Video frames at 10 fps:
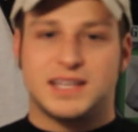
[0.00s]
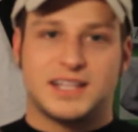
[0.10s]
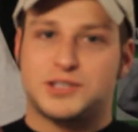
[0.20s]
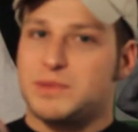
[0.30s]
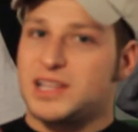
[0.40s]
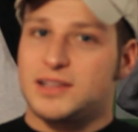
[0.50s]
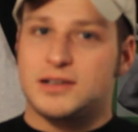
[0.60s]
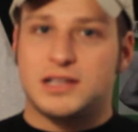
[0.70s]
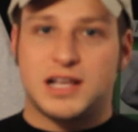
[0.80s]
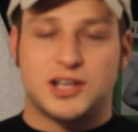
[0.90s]
it's my
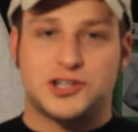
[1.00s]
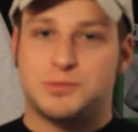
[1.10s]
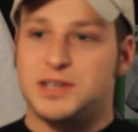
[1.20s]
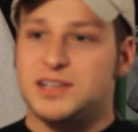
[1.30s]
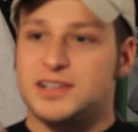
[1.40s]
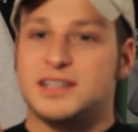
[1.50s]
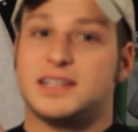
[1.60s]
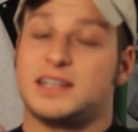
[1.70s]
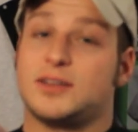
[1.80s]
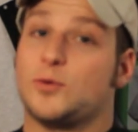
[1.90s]
little spiel,
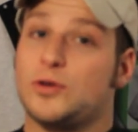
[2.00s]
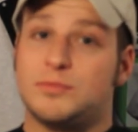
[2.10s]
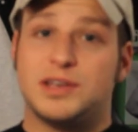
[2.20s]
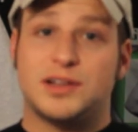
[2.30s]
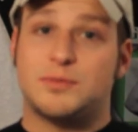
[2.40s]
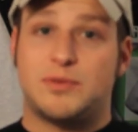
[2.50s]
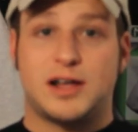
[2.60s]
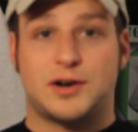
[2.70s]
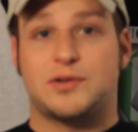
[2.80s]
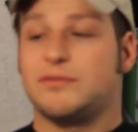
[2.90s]
and there will be other
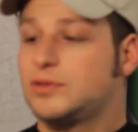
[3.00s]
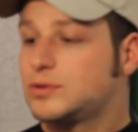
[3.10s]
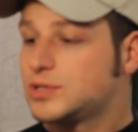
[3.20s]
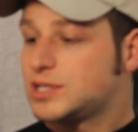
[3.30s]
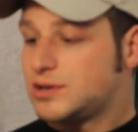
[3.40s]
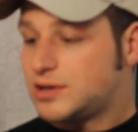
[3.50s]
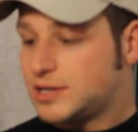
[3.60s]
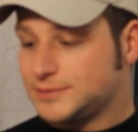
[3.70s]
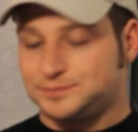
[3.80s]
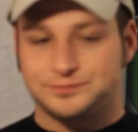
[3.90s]
product reviews
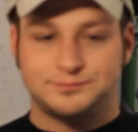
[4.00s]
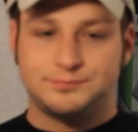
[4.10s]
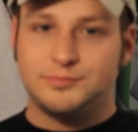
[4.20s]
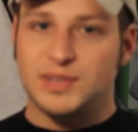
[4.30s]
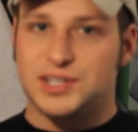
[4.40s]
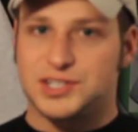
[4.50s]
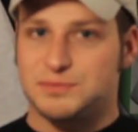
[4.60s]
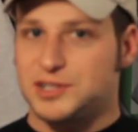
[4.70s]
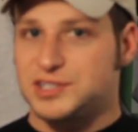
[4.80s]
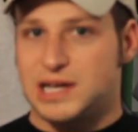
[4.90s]
on
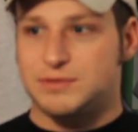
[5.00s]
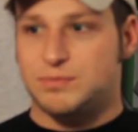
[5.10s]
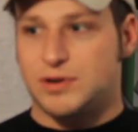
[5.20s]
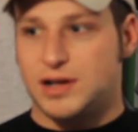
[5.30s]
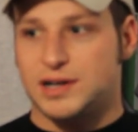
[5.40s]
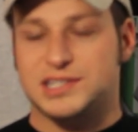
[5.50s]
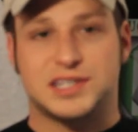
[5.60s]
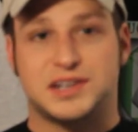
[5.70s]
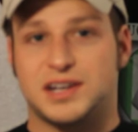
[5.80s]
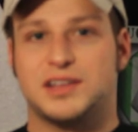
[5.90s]
similar types of products
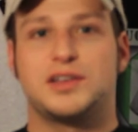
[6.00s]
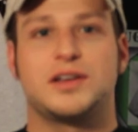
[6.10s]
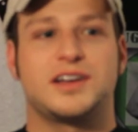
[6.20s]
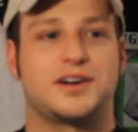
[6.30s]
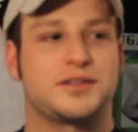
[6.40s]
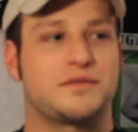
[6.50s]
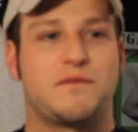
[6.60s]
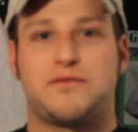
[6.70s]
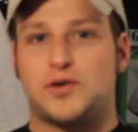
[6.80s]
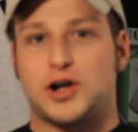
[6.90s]
and other
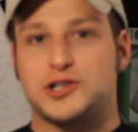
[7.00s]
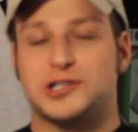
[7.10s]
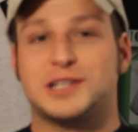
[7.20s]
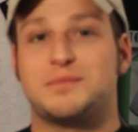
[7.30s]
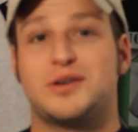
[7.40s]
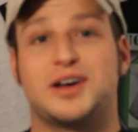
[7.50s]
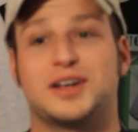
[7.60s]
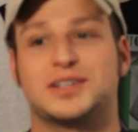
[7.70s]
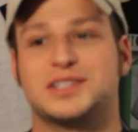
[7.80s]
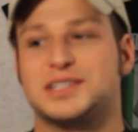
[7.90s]
fraudulent
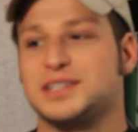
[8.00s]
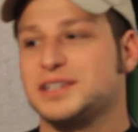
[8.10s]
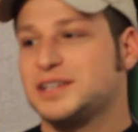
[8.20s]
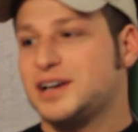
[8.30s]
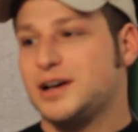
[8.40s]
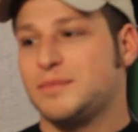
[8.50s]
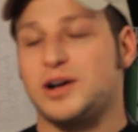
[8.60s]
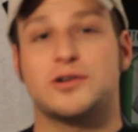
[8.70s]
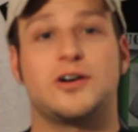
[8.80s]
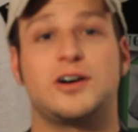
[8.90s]
products,
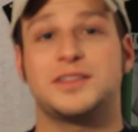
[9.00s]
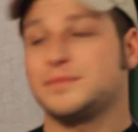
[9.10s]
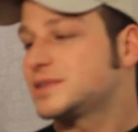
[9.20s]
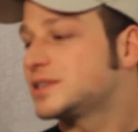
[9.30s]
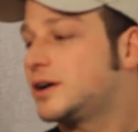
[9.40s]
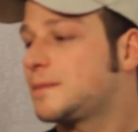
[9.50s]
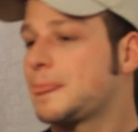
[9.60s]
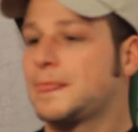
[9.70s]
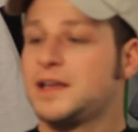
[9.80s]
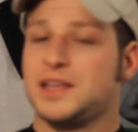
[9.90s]
I'll call them. So
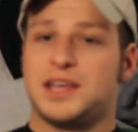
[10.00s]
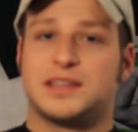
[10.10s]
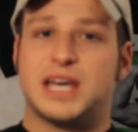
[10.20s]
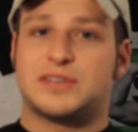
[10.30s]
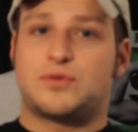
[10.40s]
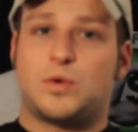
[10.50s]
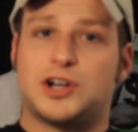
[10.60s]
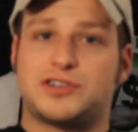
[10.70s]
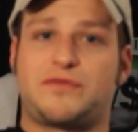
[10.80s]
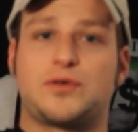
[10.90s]
thanks for
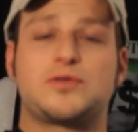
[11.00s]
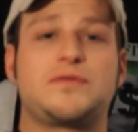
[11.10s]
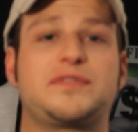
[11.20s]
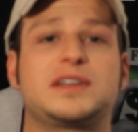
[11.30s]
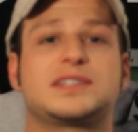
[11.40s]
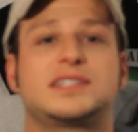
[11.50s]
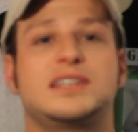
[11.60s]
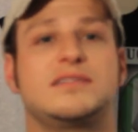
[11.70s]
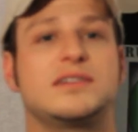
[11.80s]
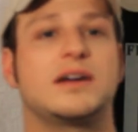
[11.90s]
watching Frugal Fitness
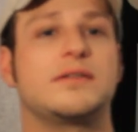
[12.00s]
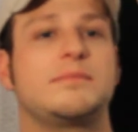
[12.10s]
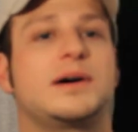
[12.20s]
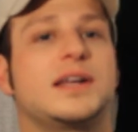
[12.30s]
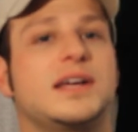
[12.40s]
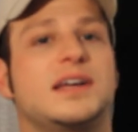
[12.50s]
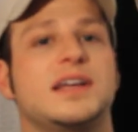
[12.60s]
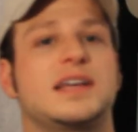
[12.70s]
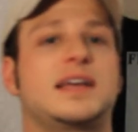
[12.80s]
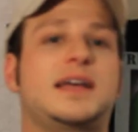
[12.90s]
TV, everybody,
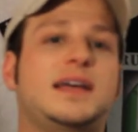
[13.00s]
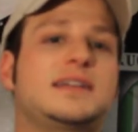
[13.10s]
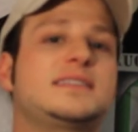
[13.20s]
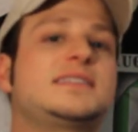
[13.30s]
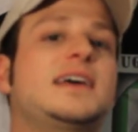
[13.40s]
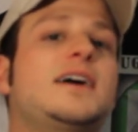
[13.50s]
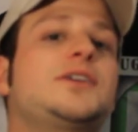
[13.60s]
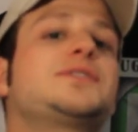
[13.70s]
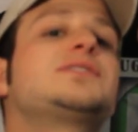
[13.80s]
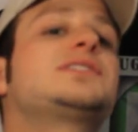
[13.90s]
and stay
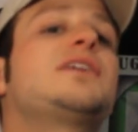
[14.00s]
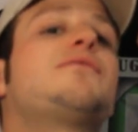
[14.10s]
healthy and stay